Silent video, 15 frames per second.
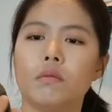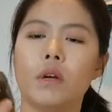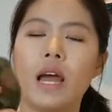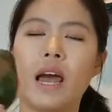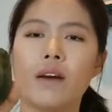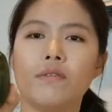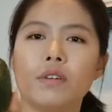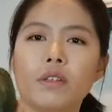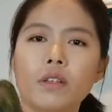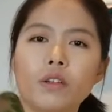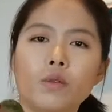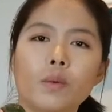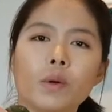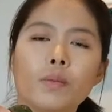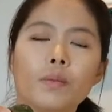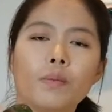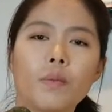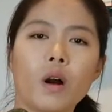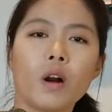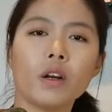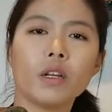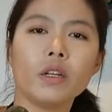have a little bit
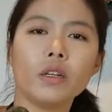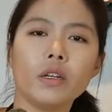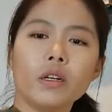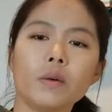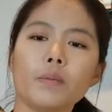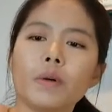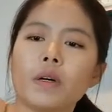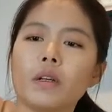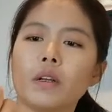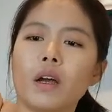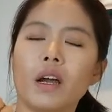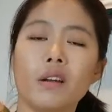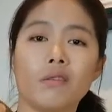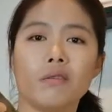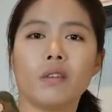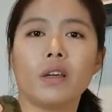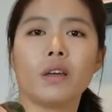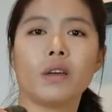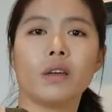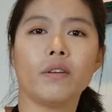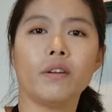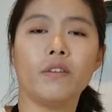mark here, but I don't think
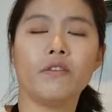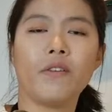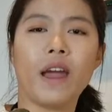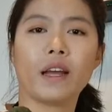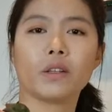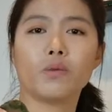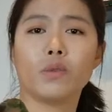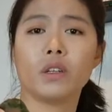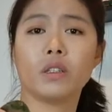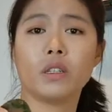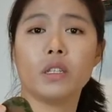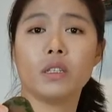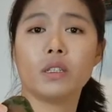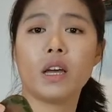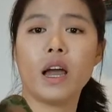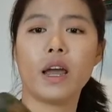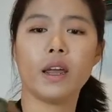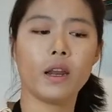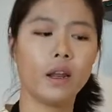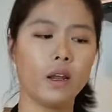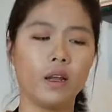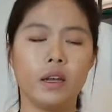affect what's inside.
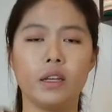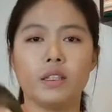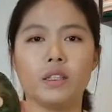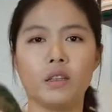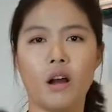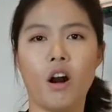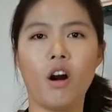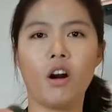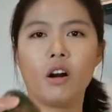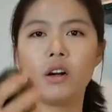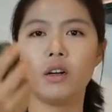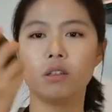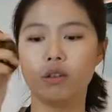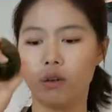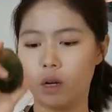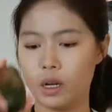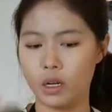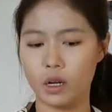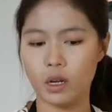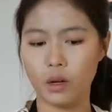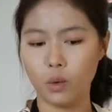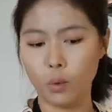It's hard, so I'm
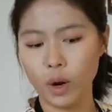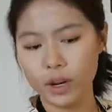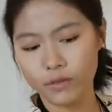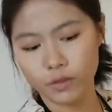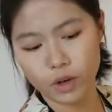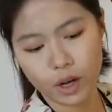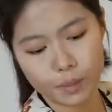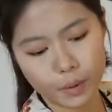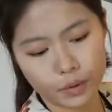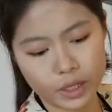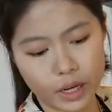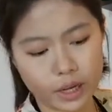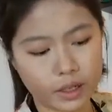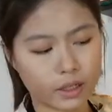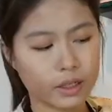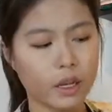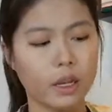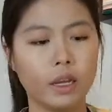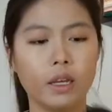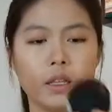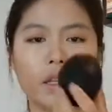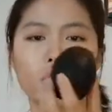gonna wait for a couple of days.
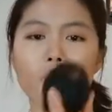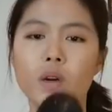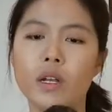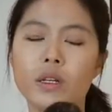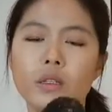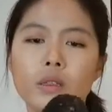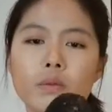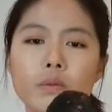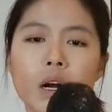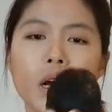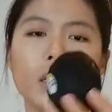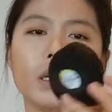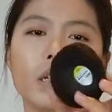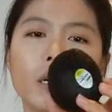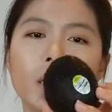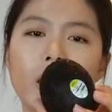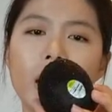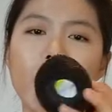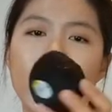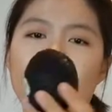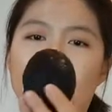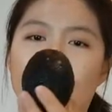This one is smaller
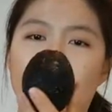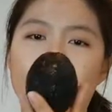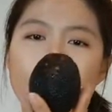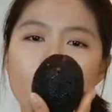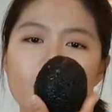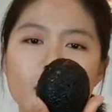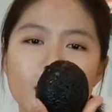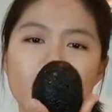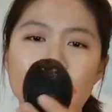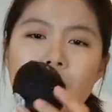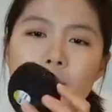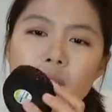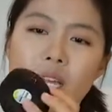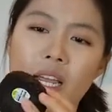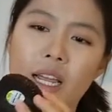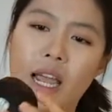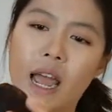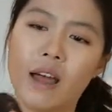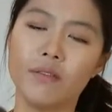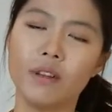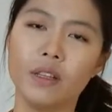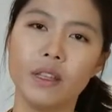and seems like
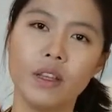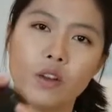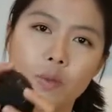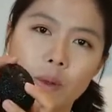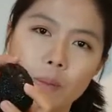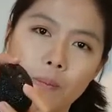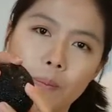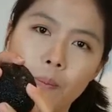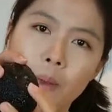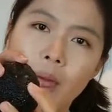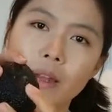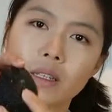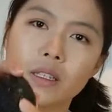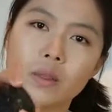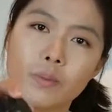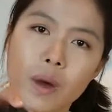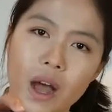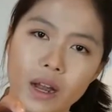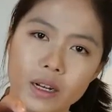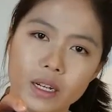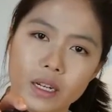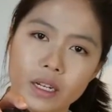have a little bit bad
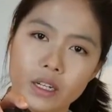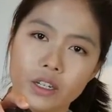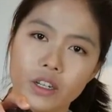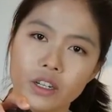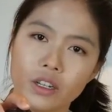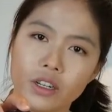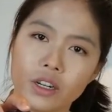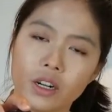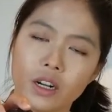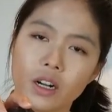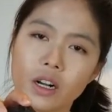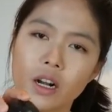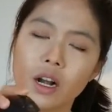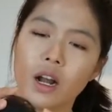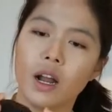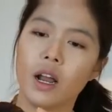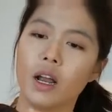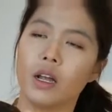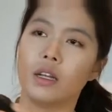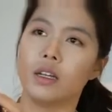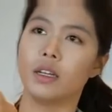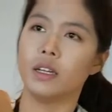spot here.
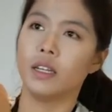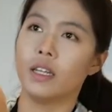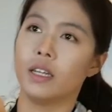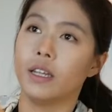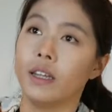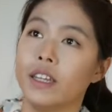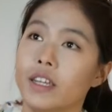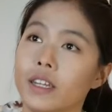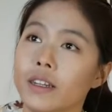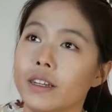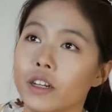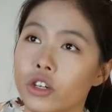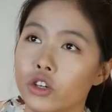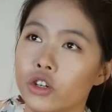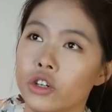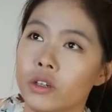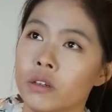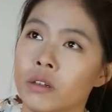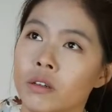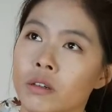Here